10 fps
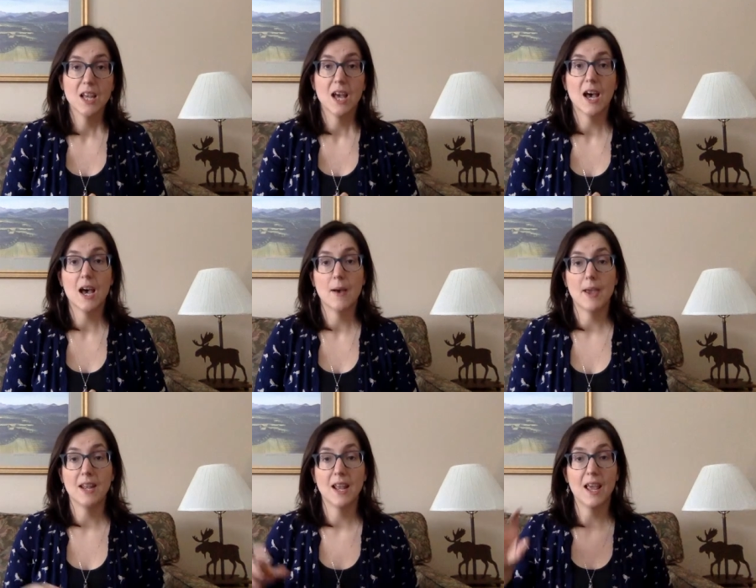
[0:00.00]
Uh,
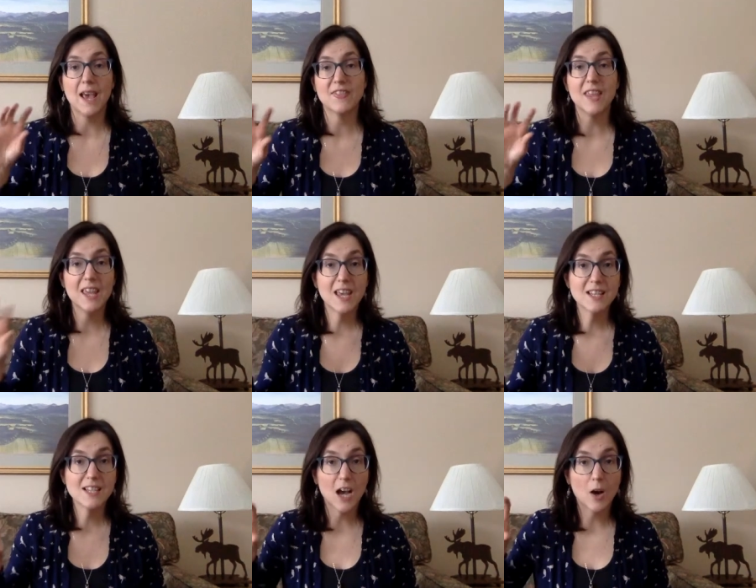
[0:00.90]
and at the
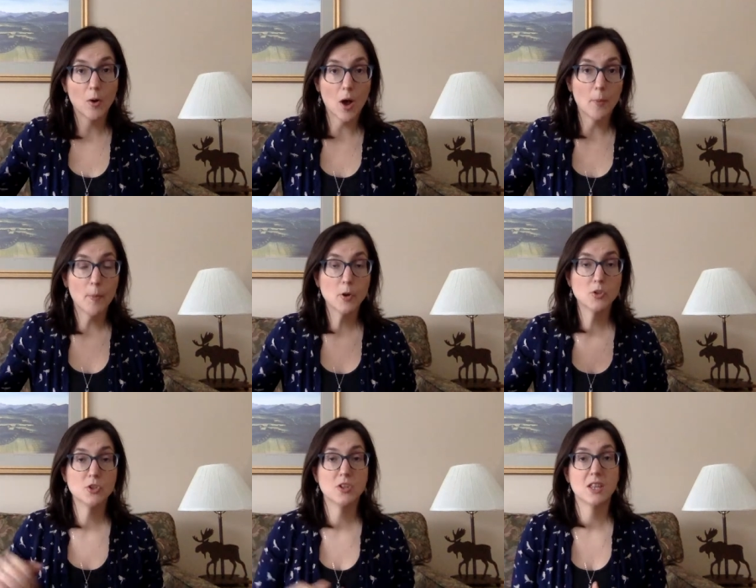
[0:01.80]
end, I'll, I'll
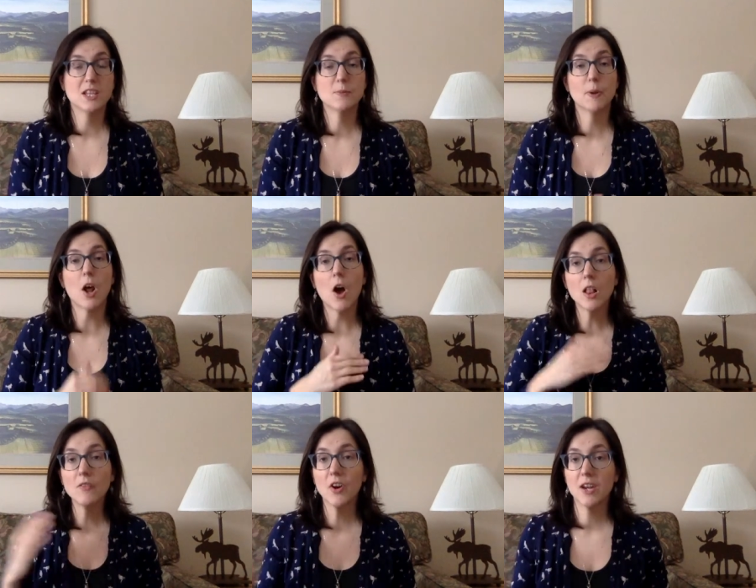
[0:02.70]
post you to this. But
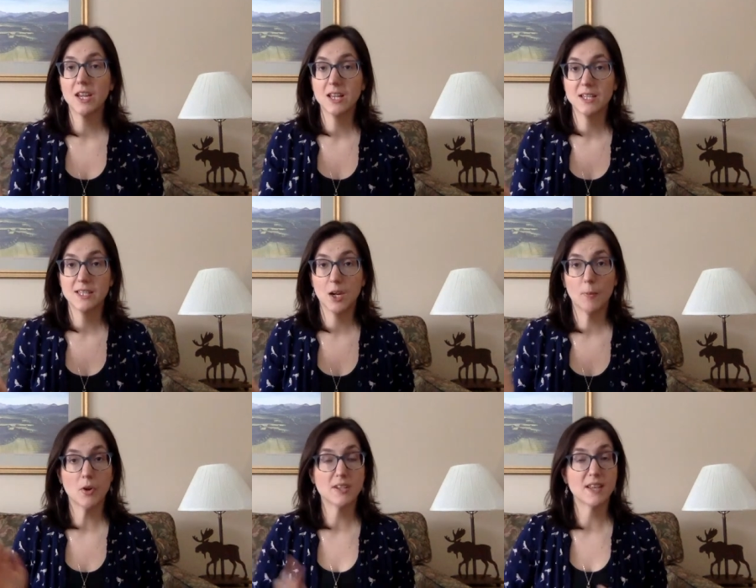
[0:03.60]
all of our healing
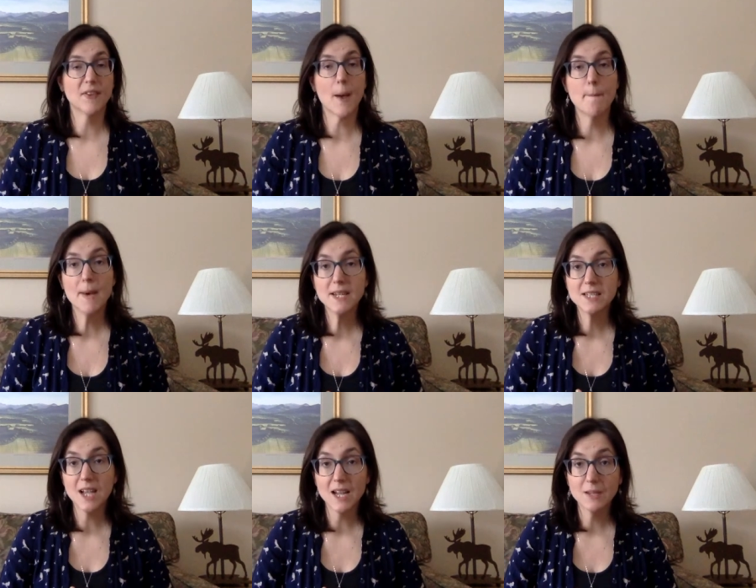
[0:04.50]
ceremonies, I've got med
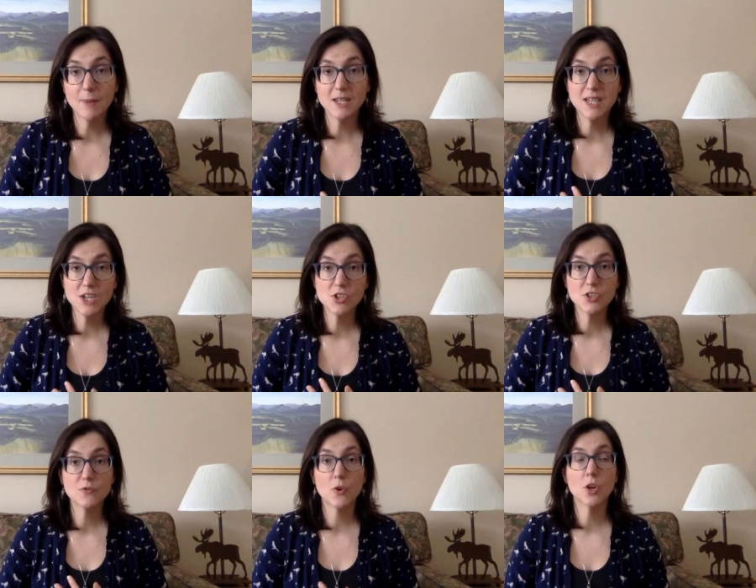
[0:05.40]
guided
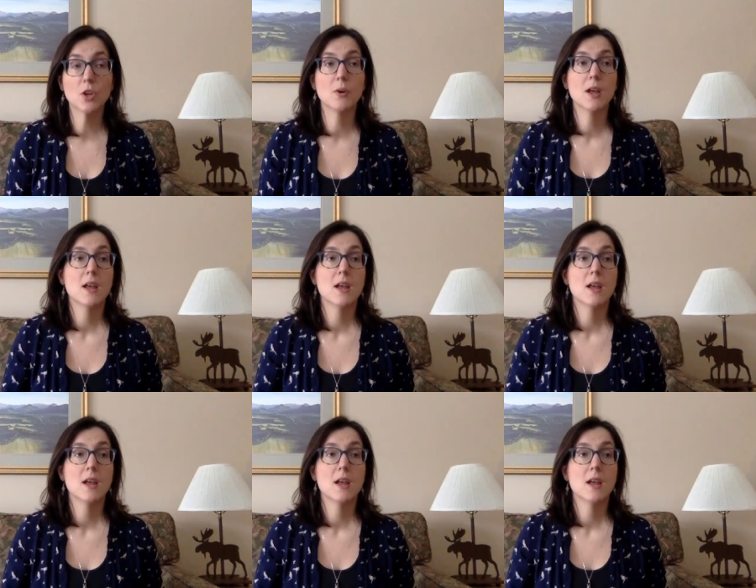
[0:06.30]
meditations for you.